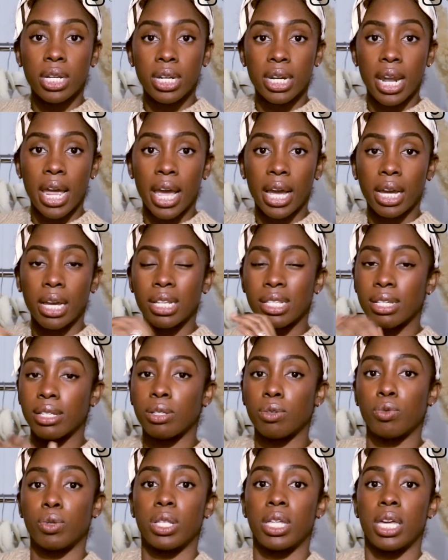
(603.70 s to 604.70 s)
neck. It
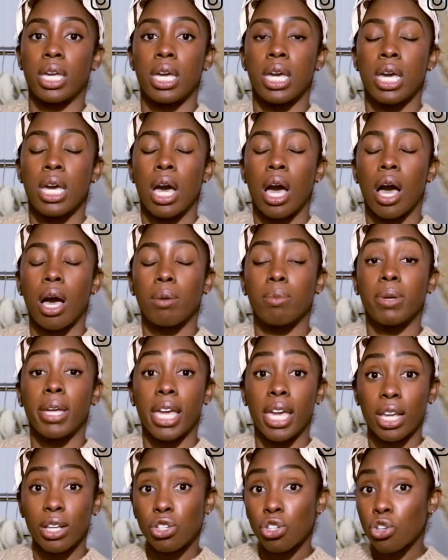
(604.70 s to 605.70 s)
doesn't really
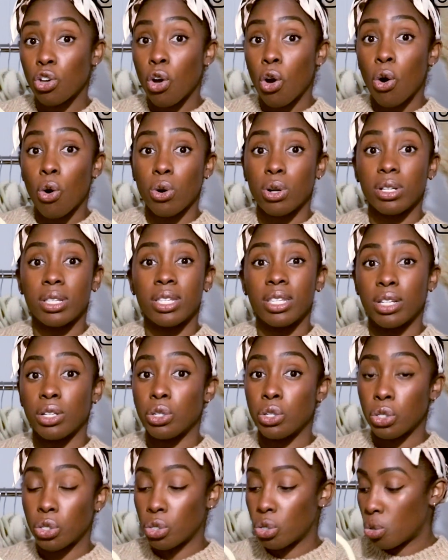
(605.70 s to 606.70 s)
itch or
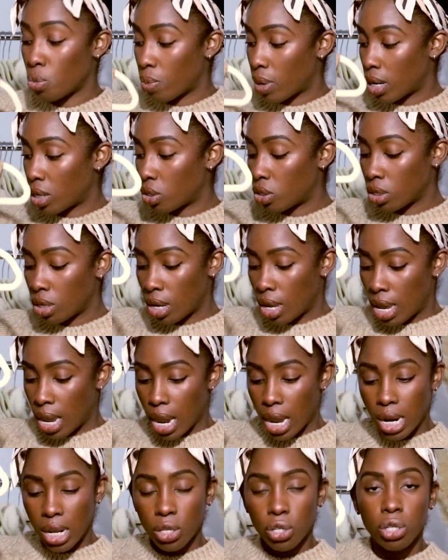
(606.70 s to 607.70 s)
singe too much.
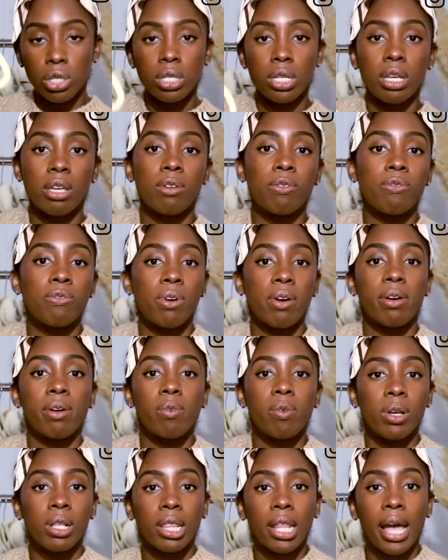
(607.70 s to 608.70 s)
And it's just like a very
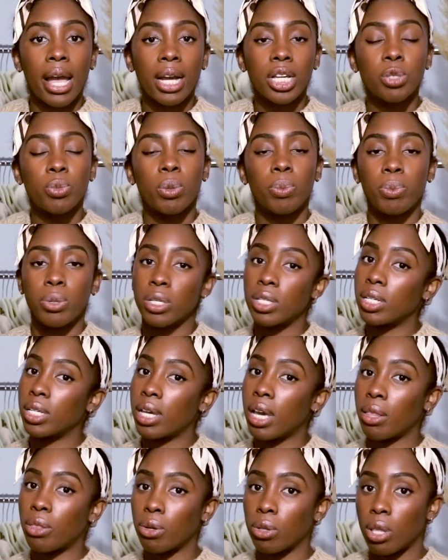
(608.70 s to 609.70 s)
relaxed but put
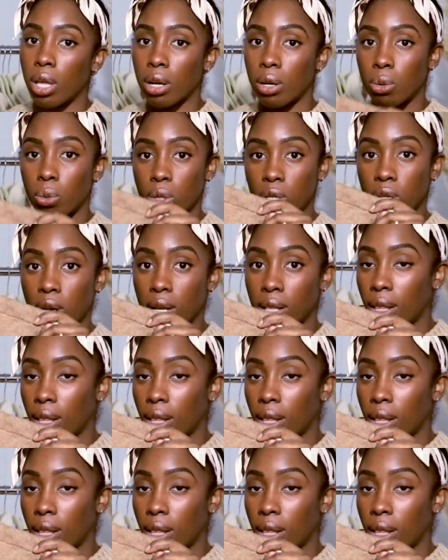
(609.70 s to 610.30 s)
together look, which I